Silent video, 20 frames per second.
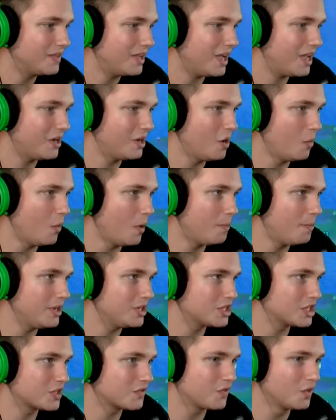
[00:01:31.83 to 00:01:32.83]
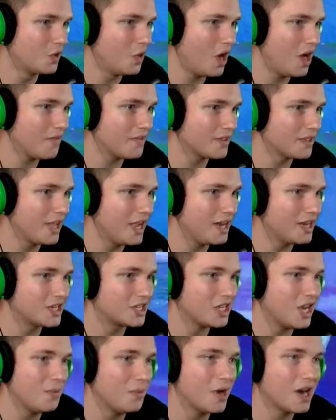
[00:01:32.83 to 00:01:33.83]
I don't know what piece just flew off. It landed
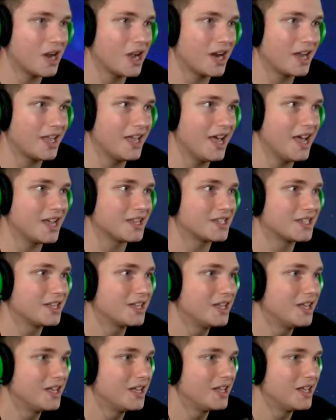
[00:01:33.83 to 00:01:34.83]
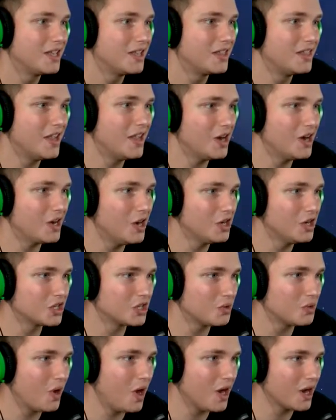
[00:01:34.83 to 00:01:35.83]
somewhere, I gotta guess. There goes
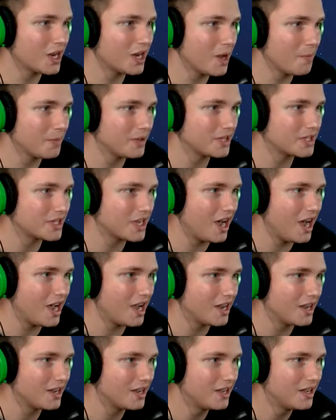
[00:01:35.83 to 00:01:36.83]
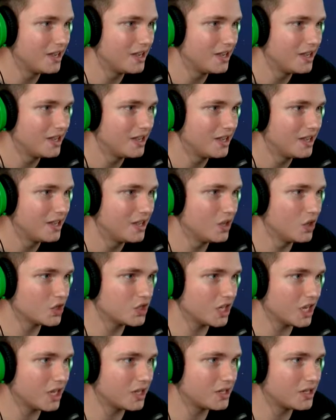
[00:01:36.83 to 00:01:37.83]
the rocket up in the sky. It looks
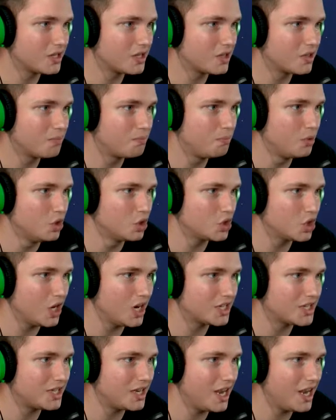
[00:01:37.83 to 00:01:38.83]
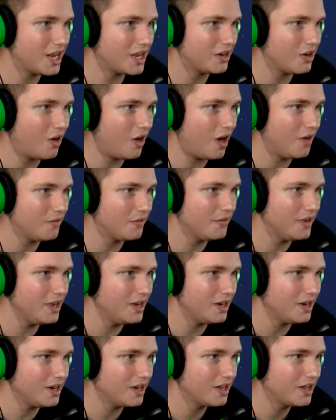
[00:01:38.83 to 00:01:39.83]
like a Booster has taken off of
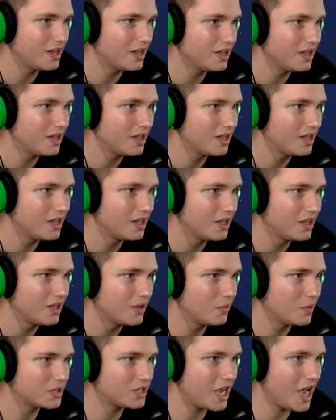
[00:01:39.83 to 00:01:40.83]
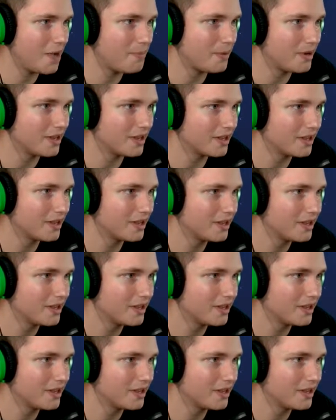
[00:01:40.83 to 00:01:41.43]
it? What's happening?